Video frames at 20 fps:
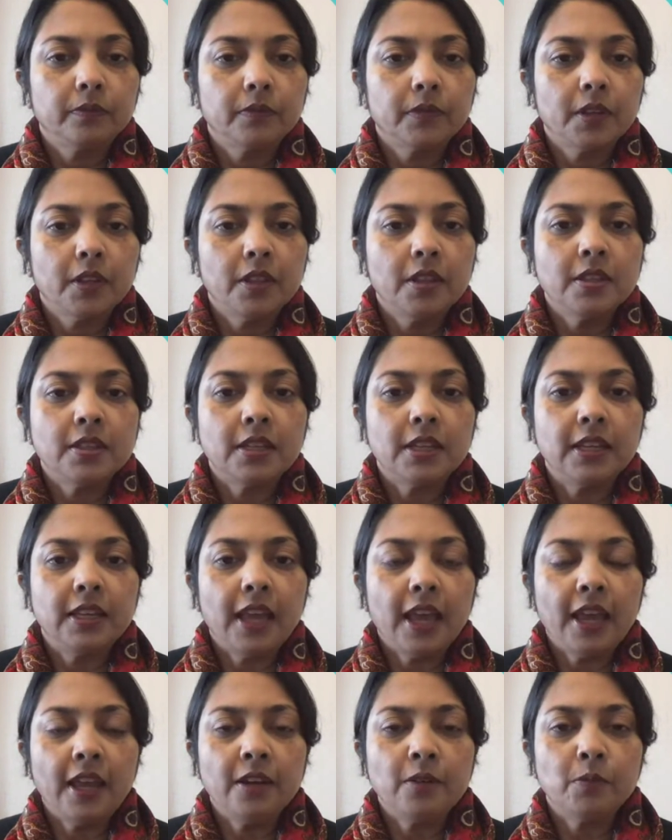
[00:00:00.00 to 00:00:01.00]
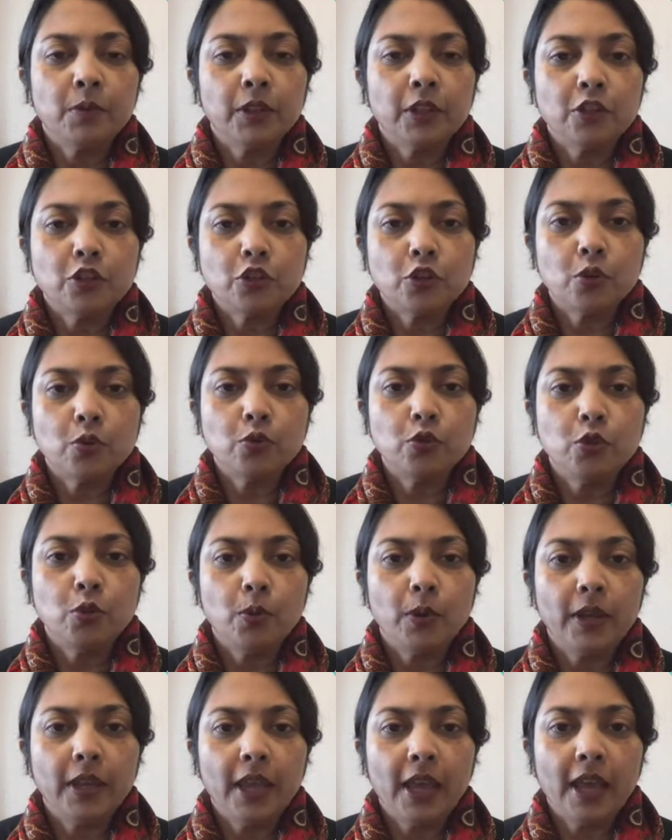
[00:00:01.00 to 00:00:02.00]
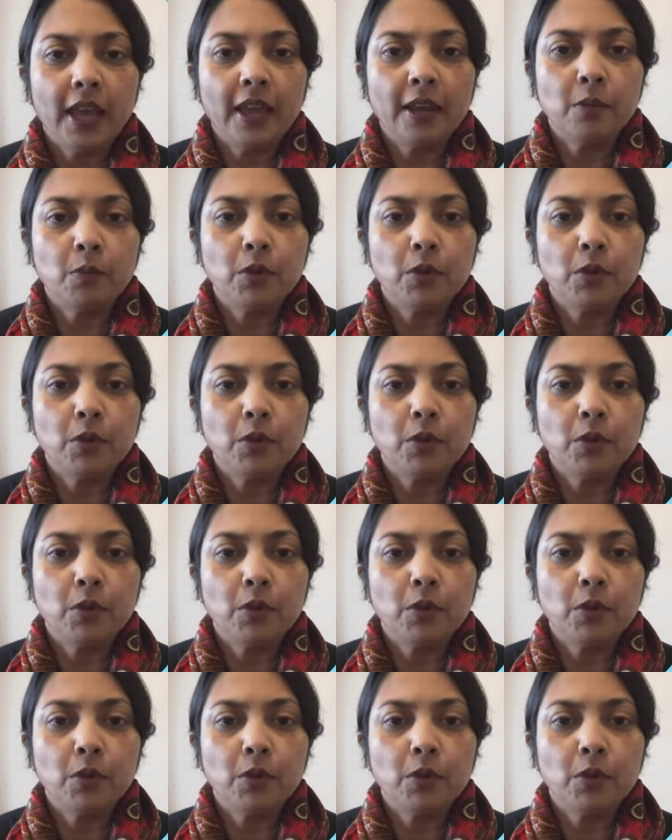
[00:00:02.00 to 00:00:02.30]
This again really shows you, again,